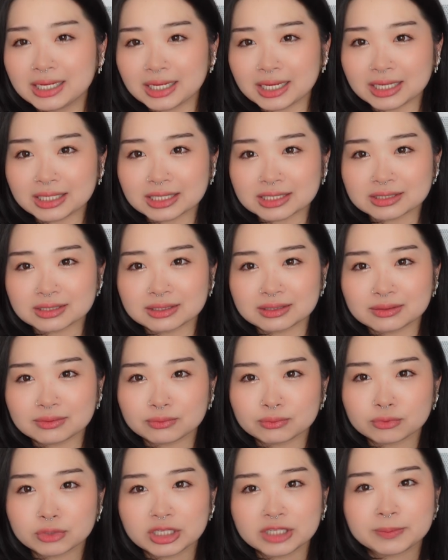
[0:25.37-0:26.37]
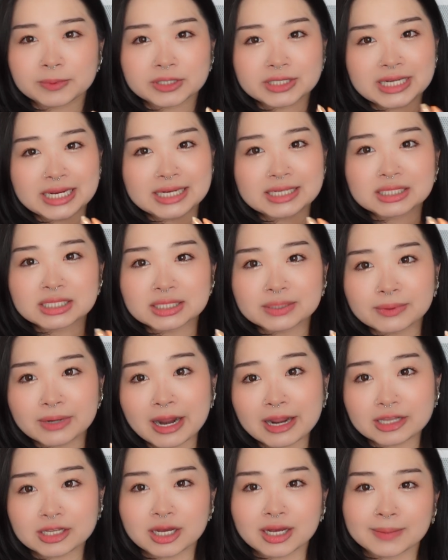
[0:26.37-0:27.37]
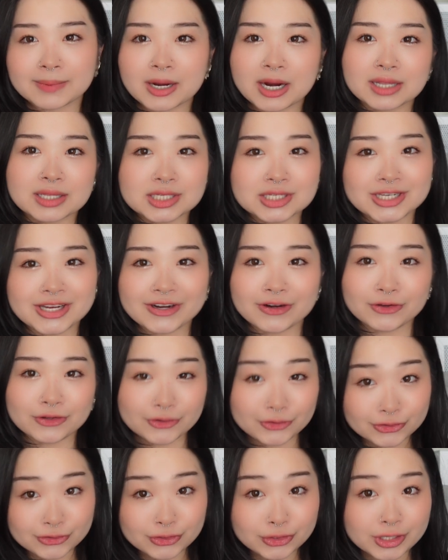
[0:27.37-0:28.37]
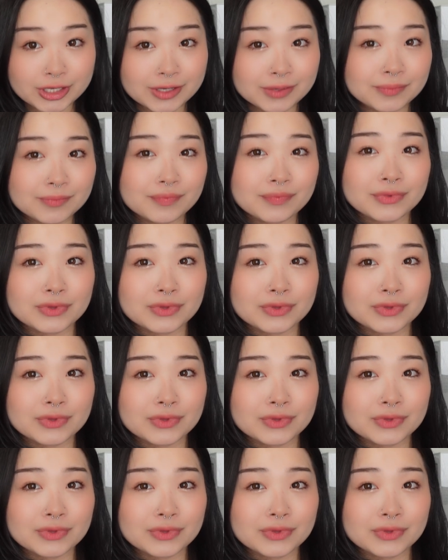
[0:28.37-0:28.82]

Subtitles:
it doesn't really pertain to what I talk about on this channel usually.